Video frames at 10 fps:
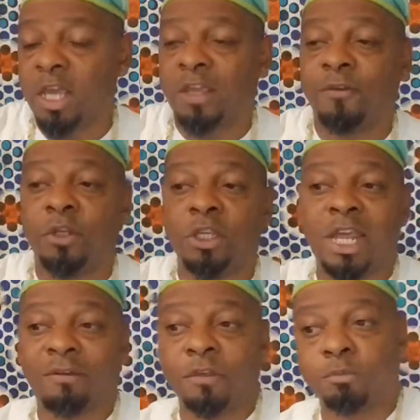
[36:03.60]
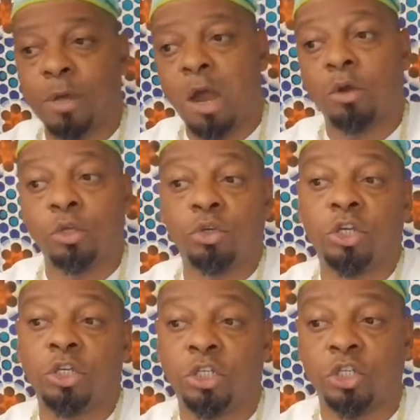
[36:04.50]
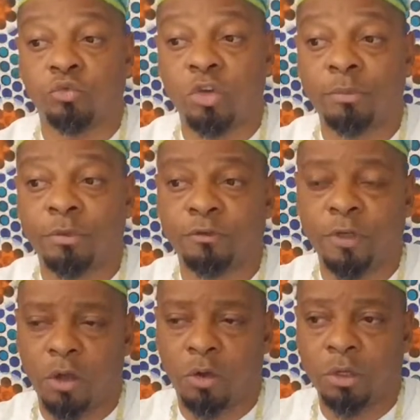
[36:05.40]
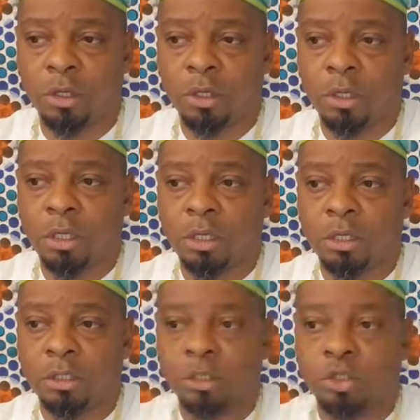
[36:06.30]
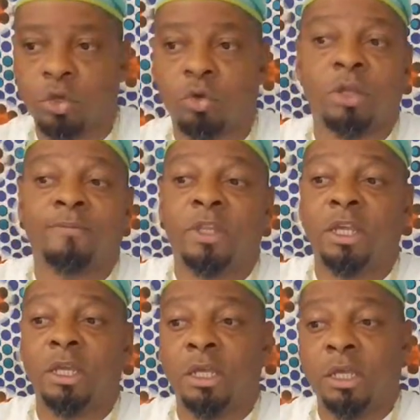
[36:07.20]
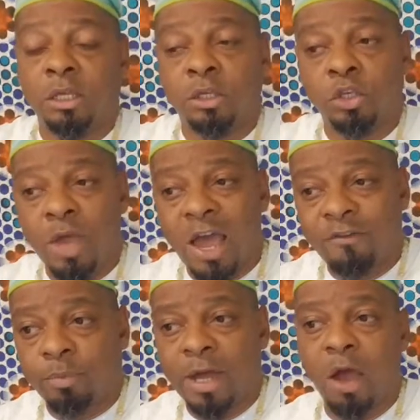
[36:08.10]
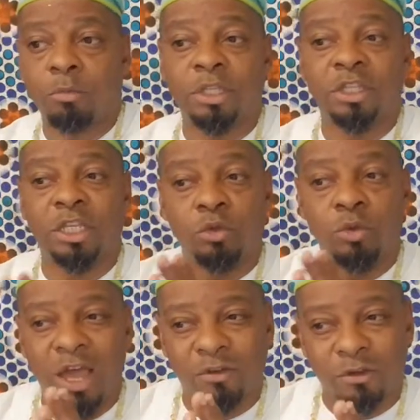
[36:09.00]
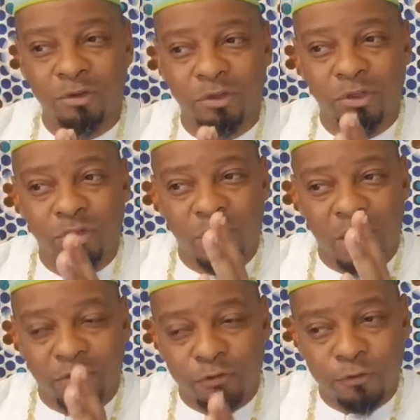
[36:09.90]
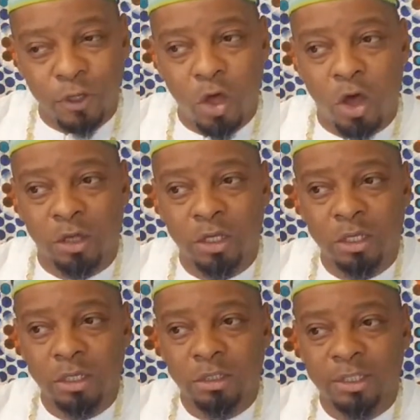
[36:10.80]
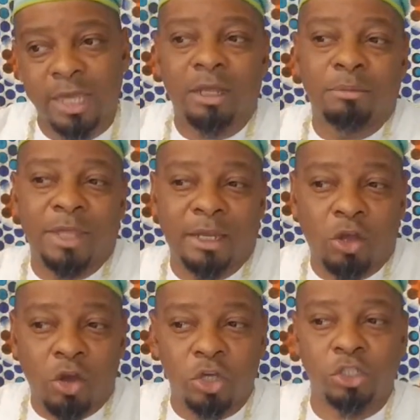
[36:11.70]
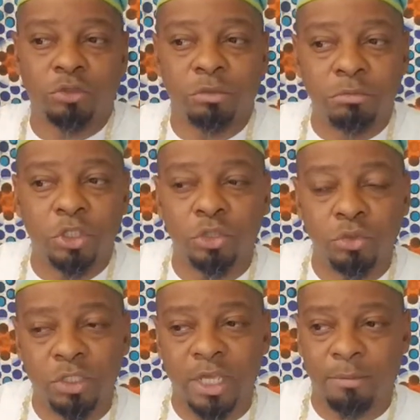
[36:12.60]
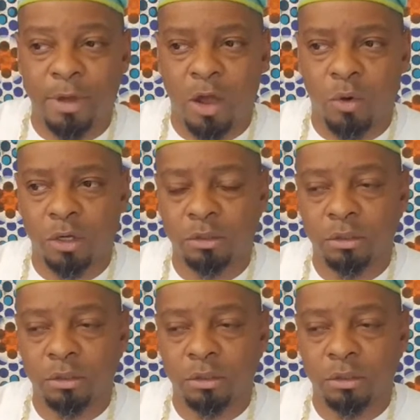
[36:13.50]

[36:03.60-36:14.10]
If you didn't have this power, you couldn't disrupt the flow. So you have a power, but then you have a flaw that caused you to misuse that power.